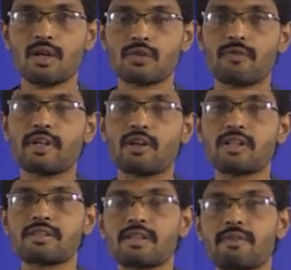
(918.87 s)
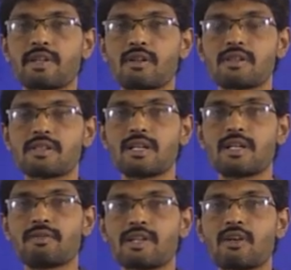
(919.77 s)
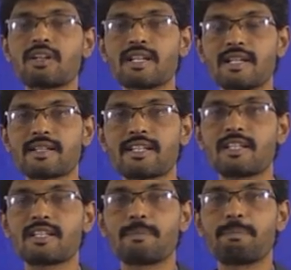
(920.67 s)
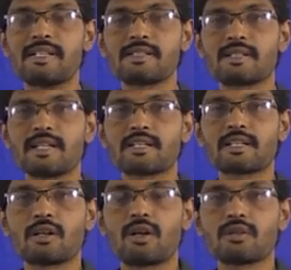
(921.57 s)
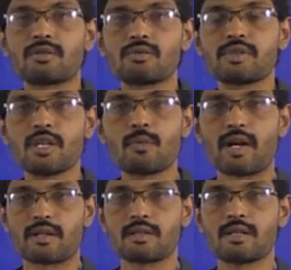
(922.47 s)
So we cannot declare that the pulsar laser cannot use anywhere.